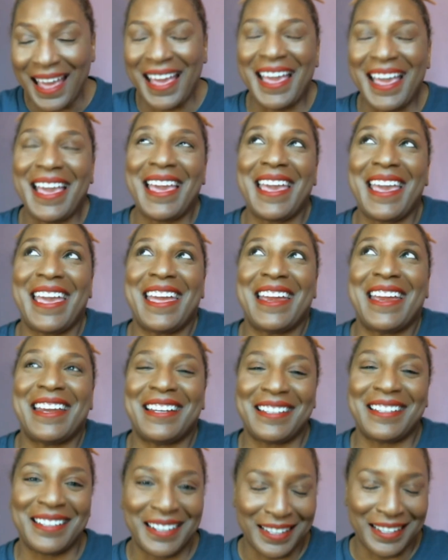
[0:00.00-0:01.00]

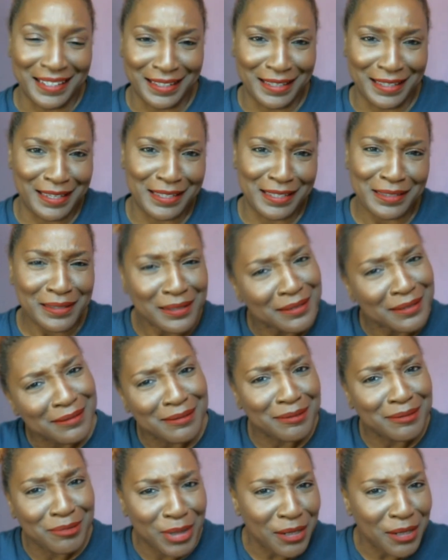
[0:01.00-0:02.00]
and it's
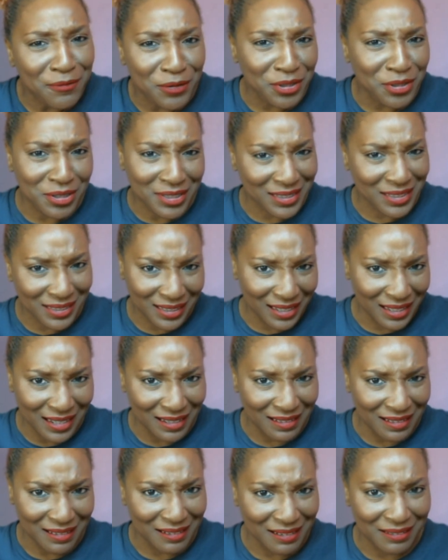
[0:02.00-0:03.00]
great for your
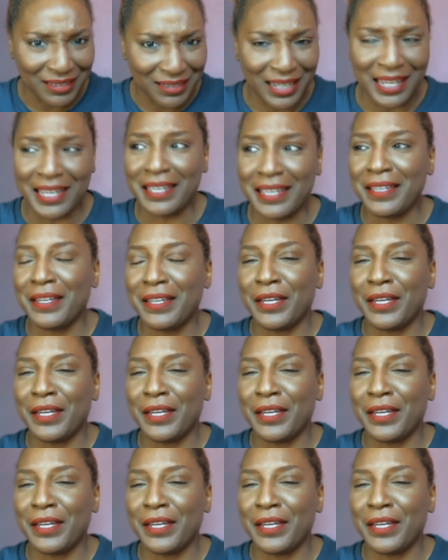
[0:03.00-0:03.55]
skin, okay?